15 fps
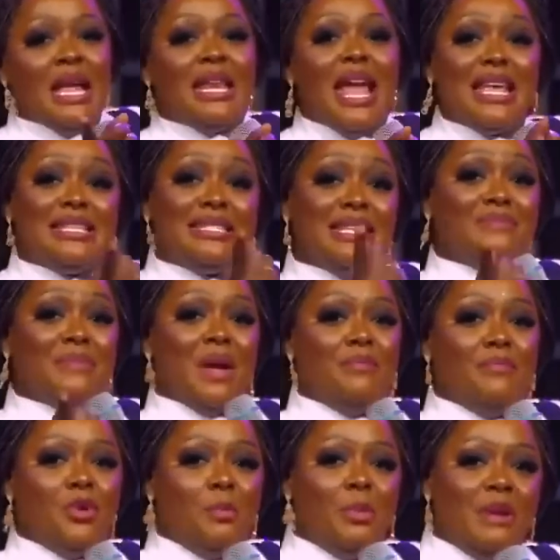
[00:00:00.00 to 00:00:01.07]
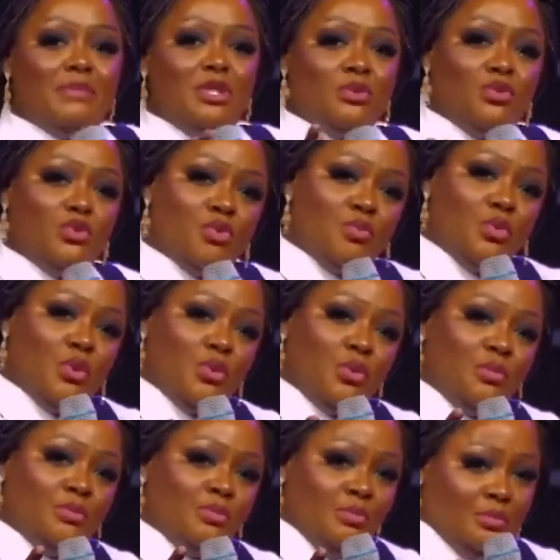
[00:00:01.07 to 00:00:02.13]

That is still my problem till tomorrow.